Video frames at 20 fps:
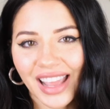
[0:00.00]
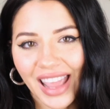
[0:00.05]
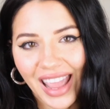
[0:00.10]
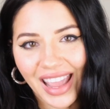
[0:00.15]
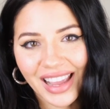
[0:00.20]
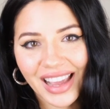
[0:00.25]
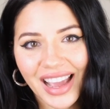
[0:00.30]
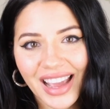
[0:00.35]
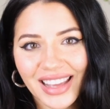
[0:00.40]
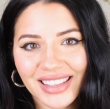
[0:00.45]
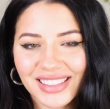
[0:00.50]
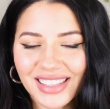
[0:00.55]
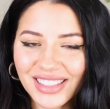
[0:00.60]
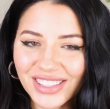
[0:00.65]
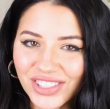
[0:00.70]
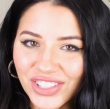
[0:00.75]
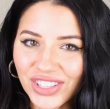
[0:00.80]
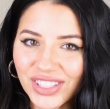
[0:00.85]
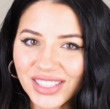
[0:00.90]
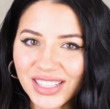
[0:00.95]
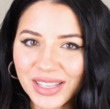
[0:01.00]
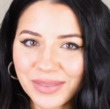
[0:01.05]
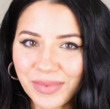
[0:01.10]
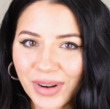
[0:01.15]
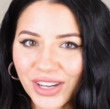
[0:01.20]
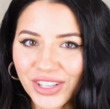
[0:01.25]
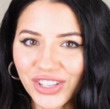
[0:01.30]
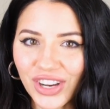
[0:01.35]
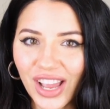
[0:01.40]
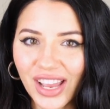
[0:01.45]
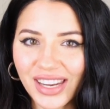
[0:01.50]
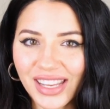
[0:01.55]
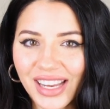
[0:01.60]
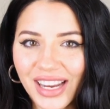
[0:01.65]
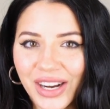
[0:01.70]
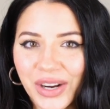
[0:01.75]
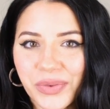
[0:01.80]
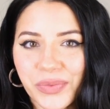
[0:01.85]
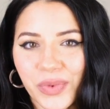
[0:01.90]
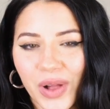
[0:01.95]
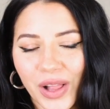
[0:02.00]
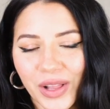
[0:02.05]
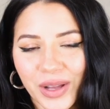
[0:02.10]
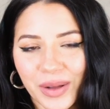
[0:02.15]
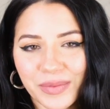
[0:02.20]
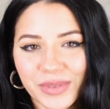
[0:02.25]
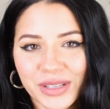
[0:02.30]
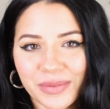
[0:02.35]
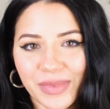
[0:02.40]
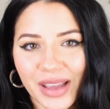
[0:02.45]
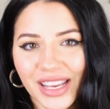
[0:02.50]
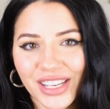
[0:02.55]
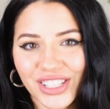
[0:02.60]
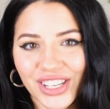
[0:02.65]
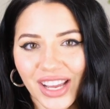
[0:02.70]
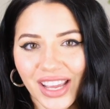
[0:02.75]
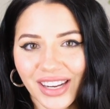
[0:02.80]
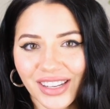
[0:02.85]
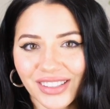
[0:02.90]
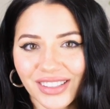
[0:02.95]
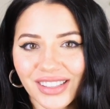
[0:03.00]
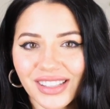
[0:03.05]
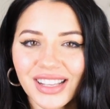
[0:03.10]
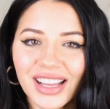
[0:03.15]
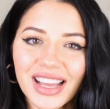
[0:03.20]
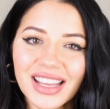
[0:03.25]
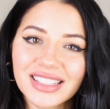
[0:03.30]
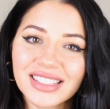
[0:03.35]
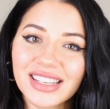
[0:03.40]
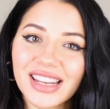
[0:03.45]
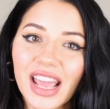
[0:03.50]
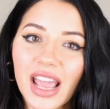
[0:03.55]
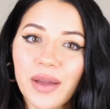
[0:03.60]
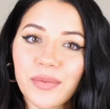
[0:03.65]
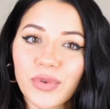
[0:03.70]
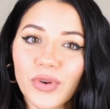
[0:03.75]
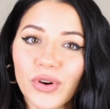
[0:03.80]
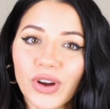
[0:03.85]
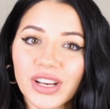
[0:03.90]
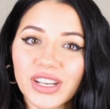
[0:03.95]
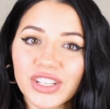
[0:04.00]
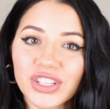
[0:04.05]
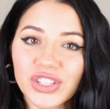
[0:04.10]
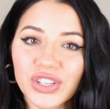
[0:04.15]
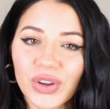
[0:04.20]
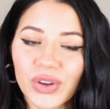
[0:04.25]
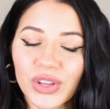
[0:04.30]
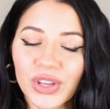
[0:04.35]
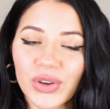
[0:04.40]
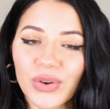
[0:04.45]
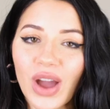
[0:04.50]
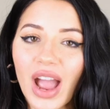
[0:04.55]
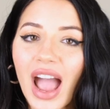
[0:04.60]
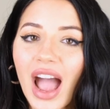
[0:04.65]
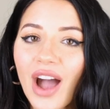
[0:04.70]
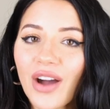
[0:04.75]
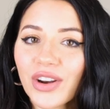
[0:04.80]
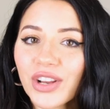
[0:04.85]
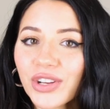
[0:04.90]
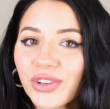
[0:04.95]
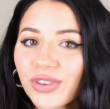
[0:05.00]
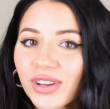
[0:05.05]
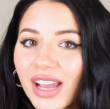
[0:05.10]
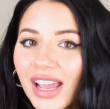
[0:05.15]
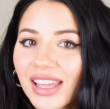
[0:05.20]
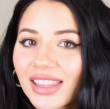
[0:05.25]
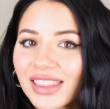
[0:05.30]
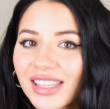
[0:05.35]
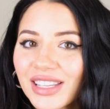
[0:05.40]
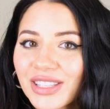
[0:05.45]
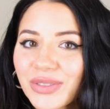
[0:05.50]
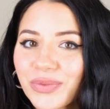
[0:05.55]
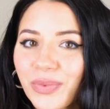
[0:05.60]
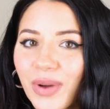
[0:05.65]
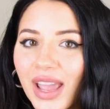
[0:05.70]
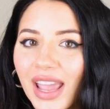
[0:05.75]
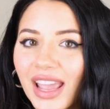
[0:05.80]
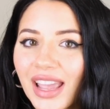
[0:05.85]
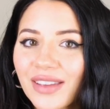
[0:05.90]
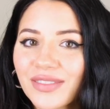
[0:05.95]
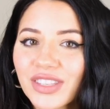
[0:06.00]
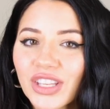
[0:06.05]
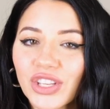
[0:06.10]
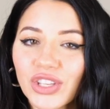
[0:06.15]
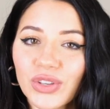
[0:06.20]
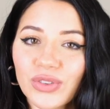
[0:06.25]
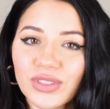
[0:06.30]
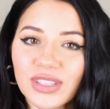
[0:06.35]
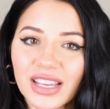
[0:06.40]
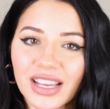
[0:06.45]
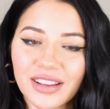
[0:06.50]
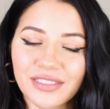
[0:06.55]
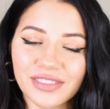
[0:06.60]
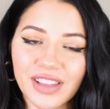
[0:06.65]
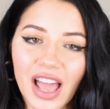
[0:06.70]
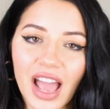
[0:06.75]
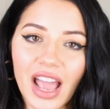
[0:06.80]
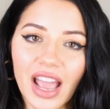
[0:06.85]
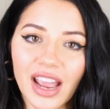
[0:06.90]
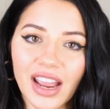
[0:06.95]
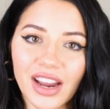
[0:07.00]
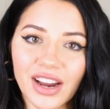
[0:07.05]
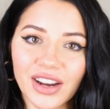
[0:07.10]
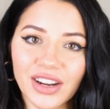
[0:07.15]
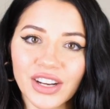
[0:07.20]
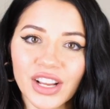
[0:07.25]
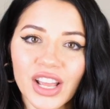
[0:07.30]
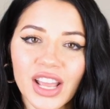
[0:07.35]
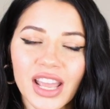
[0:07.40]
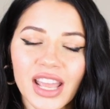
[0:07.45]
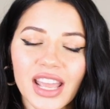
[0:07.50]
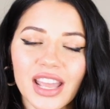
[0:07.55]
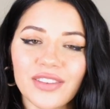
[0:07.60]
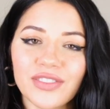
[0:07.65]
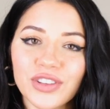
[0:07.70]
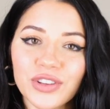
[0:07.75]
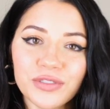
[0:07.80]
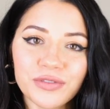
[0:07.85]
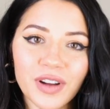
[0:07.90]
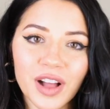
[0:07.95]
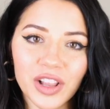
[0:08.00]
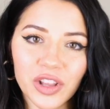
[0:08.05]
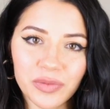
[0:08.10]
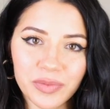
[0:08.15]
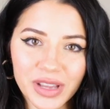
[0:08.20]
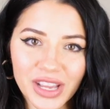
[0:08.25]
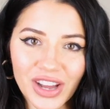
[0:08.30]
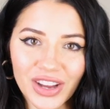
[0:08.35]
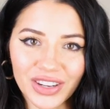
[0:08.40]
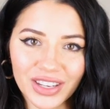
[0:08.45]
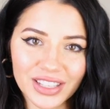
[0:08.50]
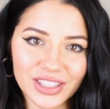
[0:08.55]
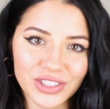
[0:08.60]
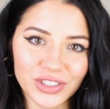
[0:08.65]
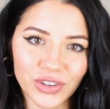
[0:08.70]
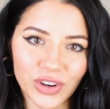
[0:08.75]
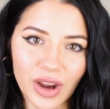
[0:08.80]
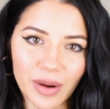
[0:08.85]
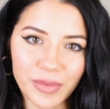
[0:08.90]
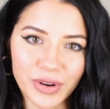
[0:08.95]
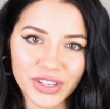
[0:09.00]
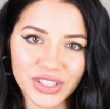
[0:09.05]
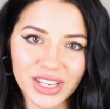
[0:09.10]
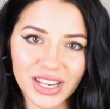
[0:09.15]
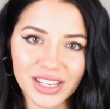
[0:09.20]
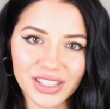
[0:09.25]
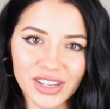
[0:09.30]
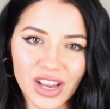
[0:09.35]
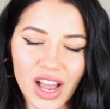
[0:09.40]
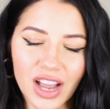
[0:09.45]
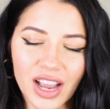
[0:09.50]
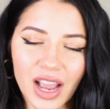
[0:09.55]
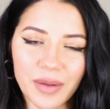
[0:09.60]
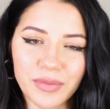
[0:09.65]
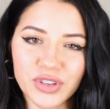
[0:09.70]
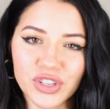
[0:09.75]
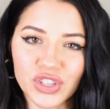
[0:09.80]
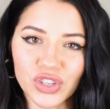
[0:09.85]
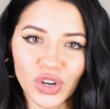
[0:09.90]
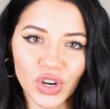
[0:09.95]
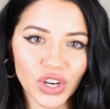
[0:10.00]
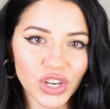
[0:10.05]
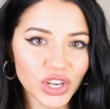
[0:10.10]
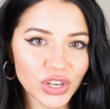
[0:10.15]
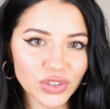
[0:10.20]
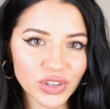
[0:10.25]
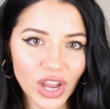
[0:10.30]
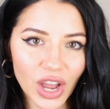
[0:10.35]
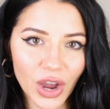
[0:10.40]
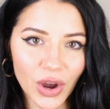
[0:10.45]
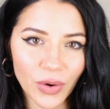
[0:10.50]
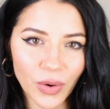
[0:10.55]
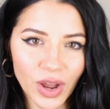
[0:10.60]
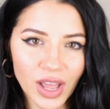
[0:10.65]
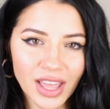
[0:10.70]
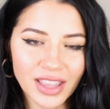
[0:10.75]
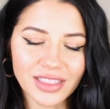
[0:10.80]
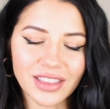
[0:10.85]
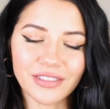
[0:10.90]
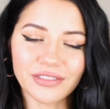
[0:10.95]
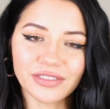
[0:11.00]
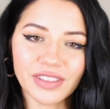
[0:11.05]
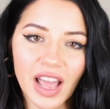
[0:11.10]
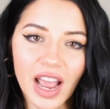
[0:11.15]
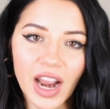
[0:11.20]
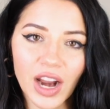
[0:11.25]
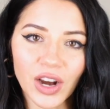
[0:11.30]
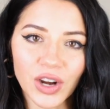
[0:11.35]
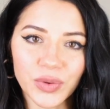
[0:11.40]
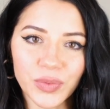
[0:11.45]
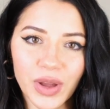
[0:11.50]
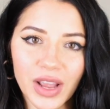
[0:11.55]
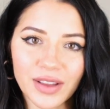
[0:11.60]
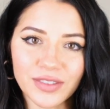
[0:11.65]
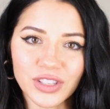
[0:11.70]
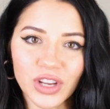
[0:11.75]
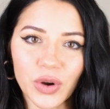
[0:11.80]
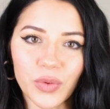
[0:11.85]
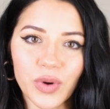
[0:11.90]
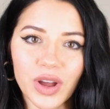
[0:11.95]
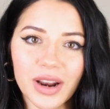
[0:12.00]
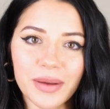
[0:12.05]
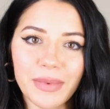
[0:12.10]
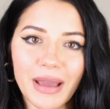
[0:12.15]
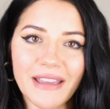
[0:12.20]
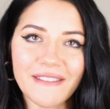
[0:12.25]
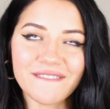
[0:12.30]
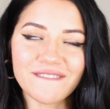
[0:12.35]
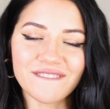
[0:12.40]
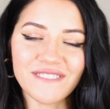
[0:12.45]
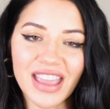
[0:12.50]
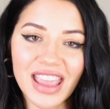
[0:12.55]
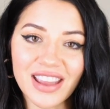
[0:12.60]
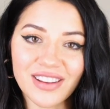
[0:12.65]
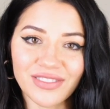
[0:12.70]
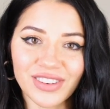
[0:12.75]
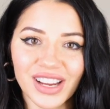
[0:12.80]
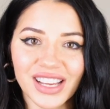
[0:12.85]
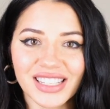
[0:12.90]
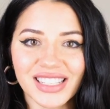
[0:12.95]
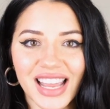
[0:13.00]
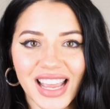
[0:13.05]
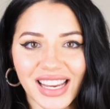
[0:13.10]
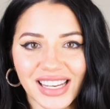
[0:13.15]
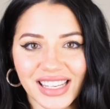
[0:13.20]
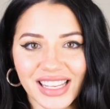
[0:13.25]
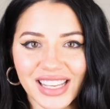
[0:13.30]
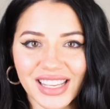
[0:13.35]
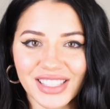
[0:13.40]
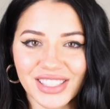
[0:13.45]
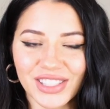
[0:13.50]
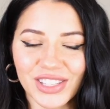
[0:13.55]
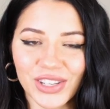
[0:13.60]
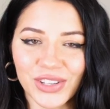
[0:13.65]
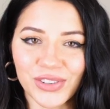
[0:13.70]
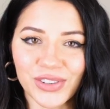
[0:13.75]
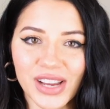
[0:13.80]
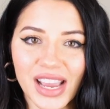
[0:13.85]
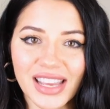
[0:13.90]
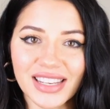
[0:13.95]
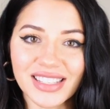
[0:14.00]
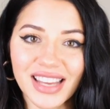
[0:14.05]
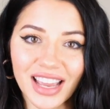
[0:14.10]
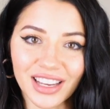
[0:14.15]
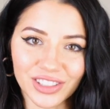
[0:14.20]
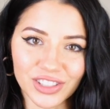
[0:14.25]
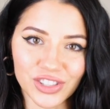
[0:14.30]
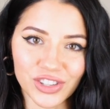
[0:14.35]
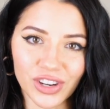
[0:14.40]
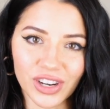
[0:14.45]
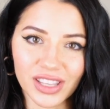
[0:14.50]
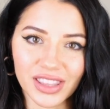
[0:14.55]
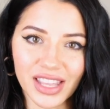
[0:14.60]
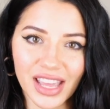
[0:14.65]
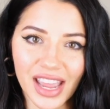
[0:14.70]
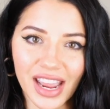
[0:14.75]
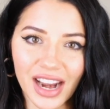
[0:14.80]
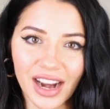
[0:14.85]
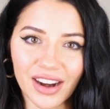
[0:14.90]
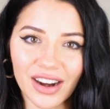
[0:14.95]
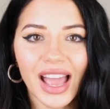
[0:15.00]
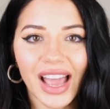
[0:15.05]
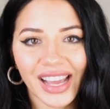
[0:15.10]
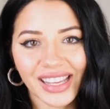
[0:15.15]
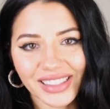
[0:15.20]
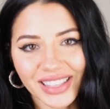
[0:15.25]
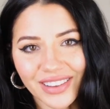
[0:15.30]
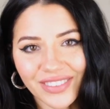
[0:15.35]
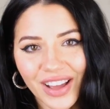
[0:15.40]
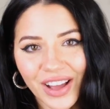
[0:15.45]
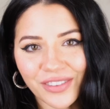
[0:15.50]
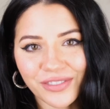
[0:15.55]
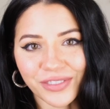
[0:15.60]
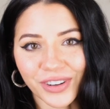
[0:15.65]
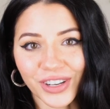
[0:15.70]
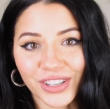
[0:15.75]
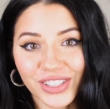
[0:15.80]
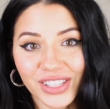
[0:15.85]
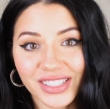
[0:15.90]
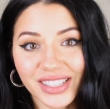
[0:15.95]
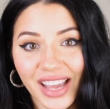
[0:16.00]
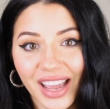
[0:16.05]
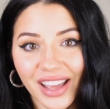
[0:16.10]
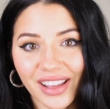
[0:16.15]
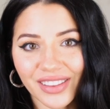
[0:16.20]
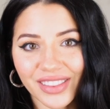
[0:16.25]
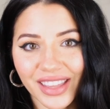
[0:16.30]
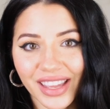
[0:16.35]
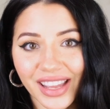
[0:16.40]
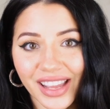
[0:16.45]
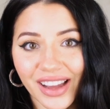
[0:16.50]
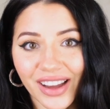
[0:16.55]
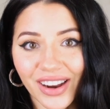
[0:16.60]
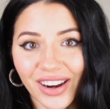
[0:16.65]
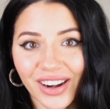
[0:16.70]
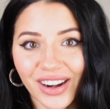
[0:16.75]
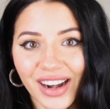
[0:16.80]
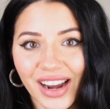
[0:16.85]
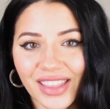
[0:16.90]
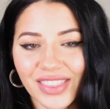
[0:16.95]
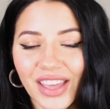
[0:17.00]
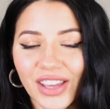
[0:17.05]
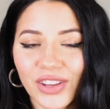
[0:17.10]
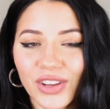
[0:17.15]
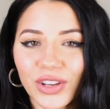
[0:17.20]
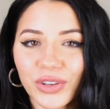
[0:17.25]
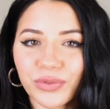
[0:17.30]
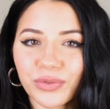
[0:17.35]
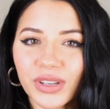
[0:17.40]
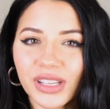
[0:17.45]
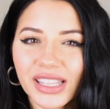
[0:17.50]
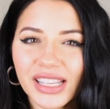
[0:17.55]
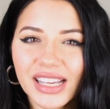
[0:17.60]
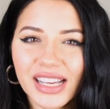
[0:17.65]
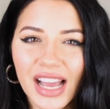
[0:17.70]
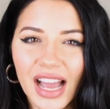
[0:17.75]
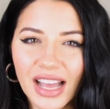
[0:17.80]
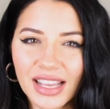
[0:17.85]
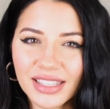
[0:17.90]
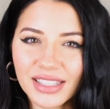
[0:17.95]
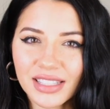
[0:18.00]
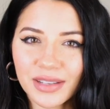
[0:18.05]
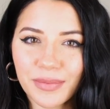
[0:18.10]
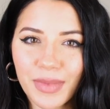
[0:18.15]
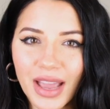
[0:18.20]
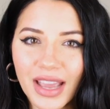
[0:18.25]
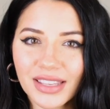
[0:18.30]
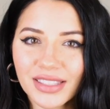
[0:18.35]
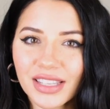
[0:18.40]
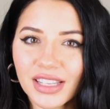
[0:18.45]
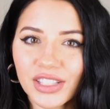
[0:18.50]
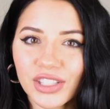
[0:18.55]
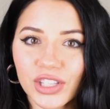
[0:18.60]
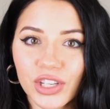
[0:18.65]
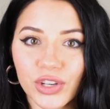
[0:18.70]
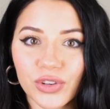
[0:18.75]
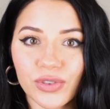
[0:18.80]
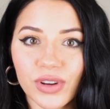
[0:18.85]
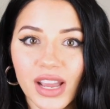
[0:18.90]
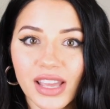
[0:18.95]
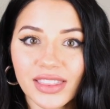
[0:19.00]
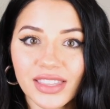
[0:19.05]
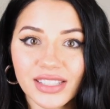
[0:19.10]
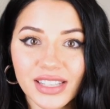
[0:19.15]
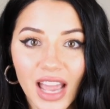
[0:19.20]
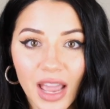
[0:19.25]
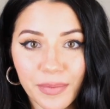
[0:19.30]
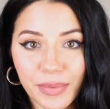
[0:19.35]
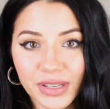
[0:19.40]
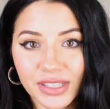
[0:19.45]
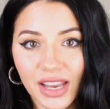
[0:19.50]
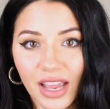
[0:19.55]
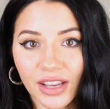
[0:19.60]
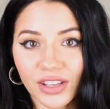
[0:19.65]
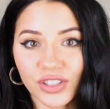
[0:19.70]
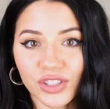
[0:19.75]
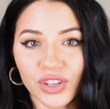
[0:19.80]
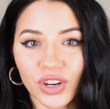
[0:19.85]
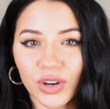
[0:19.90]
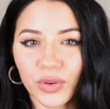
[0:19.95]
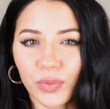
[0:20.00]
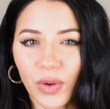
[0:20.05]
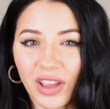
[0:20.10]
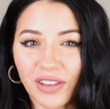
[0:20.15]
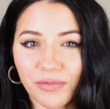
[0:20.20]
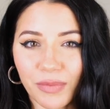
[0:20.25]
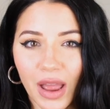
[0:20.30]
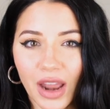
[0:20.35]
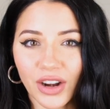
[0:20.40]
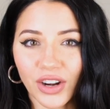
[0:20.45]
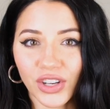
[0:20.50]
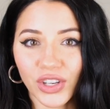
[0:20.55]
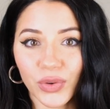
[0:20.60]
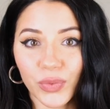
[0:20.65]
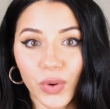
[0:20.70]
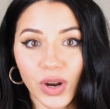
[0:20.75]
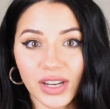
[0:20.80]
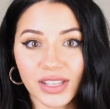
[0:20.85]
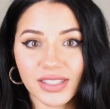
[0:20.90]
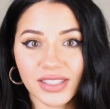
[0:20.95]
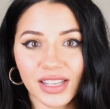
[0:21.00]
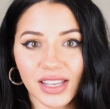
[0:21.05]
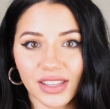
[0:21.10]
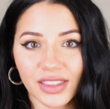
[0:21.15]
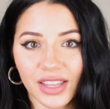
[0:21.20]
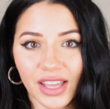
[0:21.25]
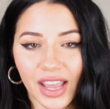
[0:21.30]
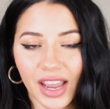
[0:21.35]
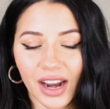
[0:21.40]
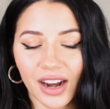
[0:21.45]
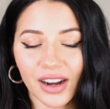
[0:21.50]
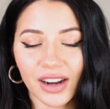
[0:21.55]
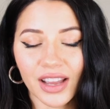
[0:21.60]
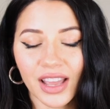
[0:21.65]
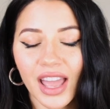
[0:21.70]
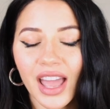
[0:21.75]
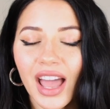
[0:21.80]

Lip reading: Hey guys, it's Justine Marjan here. Welcome to my channel. Today I'm going to show you how to create these waves using a flat iron. If you follow me on Instagram or TikTok, I'm sure you know that flat iron waves are one of my favorite techniques to create texture in the hair. I love how versatile they are and that you can really customize it to create the type of texture and wave pattern you want to see in the hair.